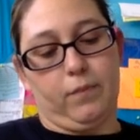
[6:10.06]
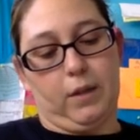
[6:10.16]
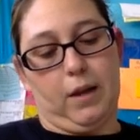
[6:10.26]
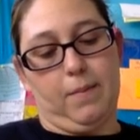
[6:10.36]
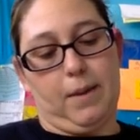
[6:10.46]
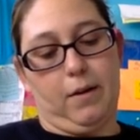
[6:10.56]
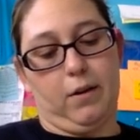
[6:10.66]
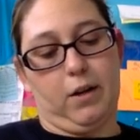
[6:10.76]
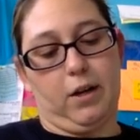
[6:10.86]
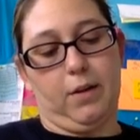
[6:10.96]
I'm now
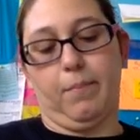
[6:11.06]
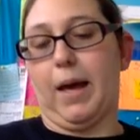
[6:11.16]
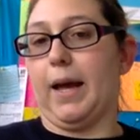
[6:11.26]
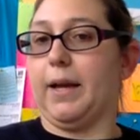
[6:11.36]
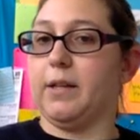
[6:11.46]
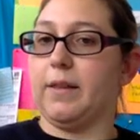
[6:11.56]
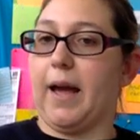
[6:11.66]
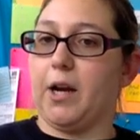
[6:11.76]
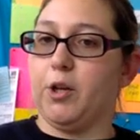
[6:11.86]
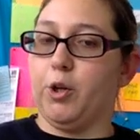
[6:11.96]
going to combine
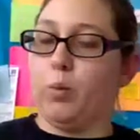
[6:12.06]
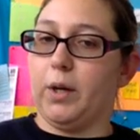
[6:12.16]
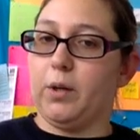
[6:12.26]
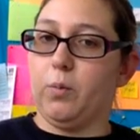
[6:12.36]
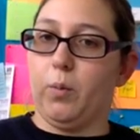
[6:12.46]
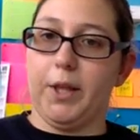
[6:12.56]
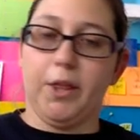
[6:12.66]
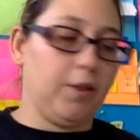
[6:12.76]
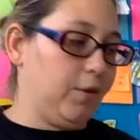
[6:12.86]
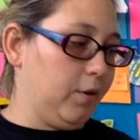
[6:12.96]
that new one with
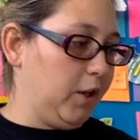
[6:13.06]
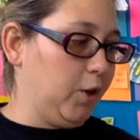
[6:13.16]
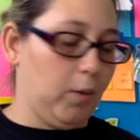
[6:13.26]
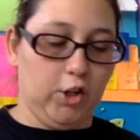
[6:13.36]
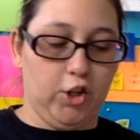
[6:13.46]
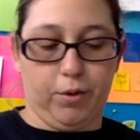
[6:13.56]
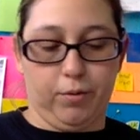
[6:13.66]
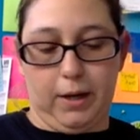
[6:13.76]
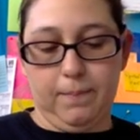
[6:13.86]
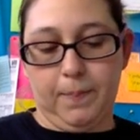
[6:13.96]
equation
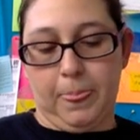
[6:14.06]
3.